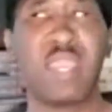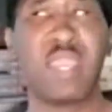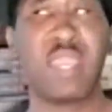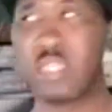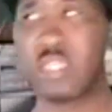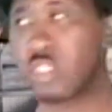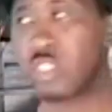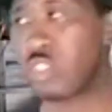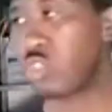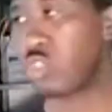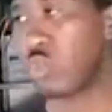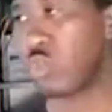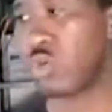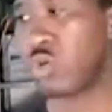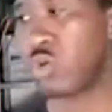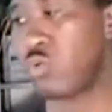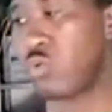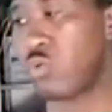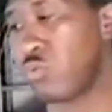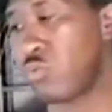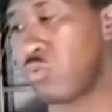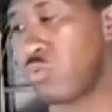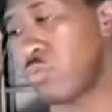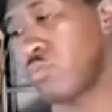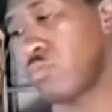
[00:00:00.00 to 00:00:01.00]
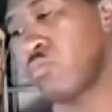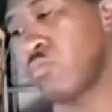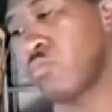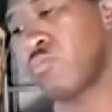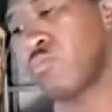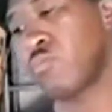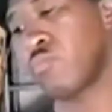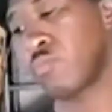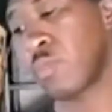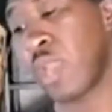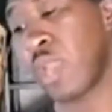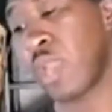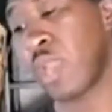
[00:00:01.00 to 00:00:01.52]
And so
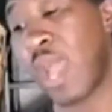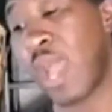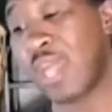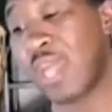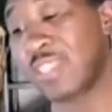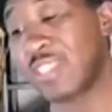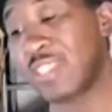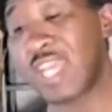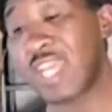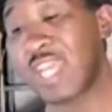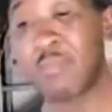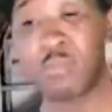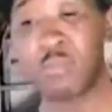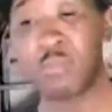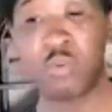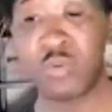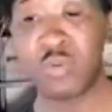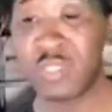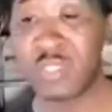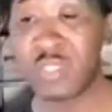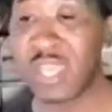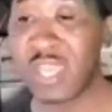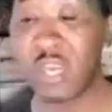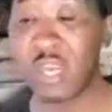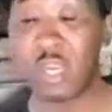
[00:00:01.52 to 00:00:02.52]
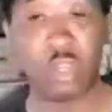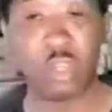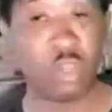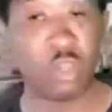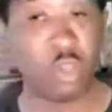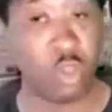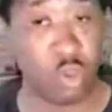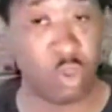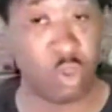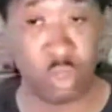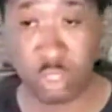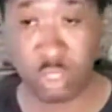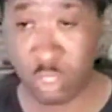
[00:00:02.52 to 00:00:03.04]
I stopped doing that a
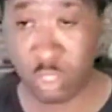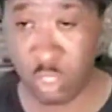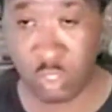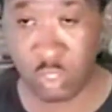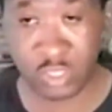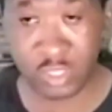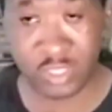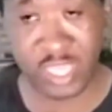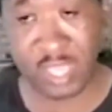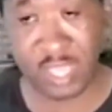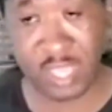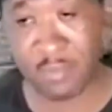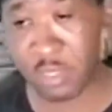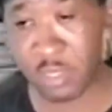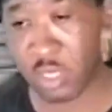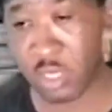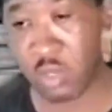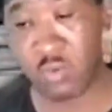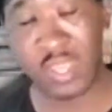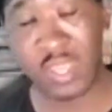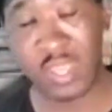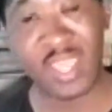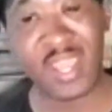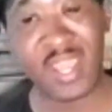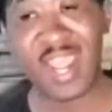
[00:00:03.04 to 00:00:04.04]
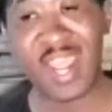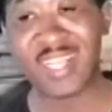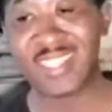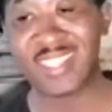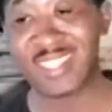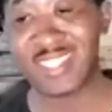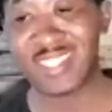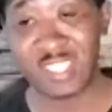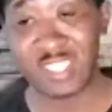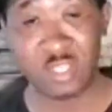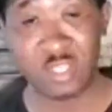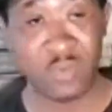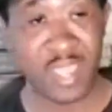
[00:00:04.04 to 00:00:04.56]
long, long time ago, and I
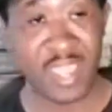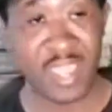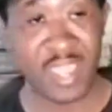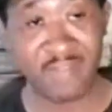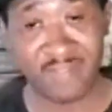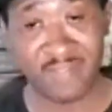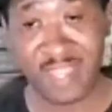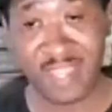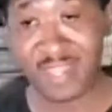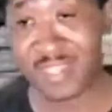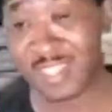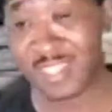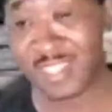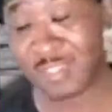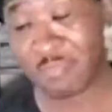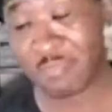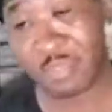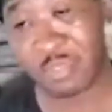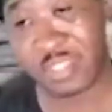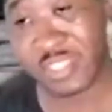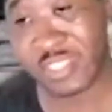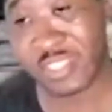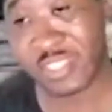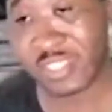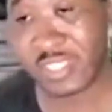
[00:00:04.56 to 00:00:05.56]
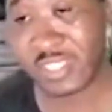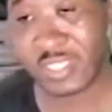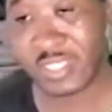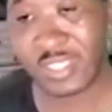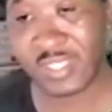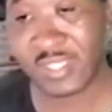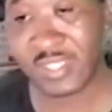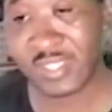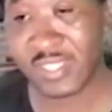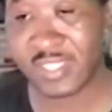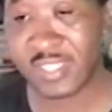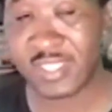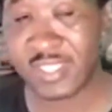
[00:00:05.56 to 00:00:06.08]
still have that disposition
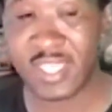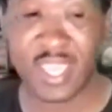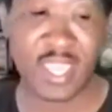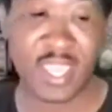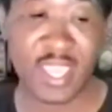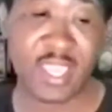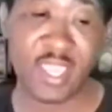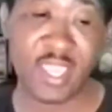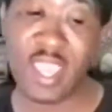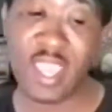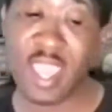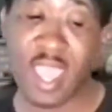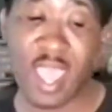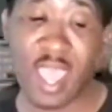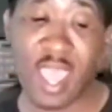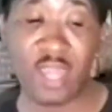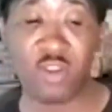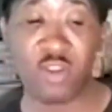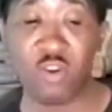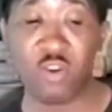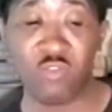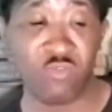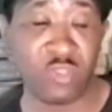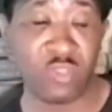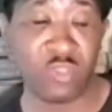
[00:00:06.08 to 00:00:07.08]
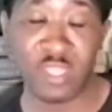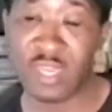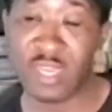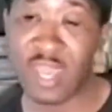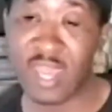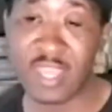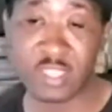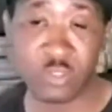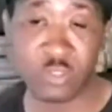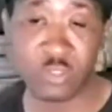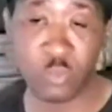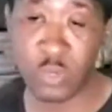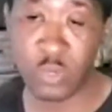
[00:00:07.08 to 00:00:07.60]
to this day. I don't really
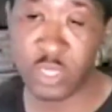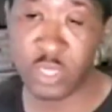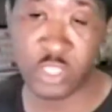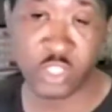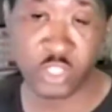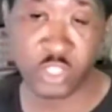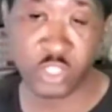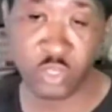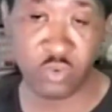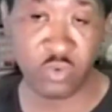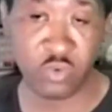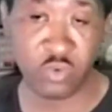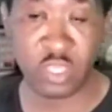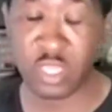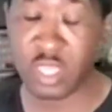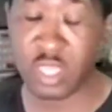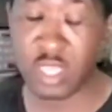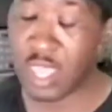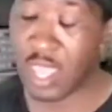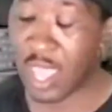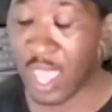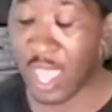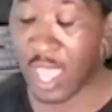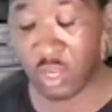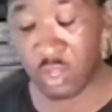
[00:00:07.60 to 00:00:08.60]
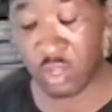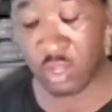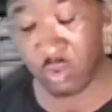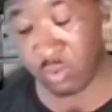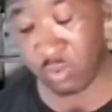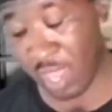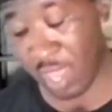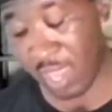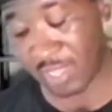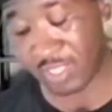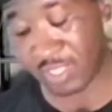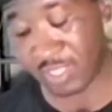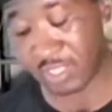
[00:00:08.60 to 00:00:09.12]
like to wear jewelry. I
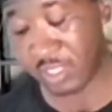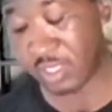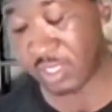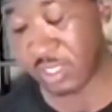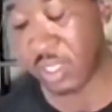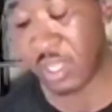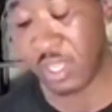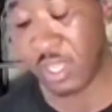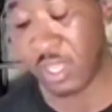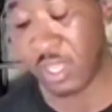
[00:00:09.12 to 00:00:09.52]
don't like to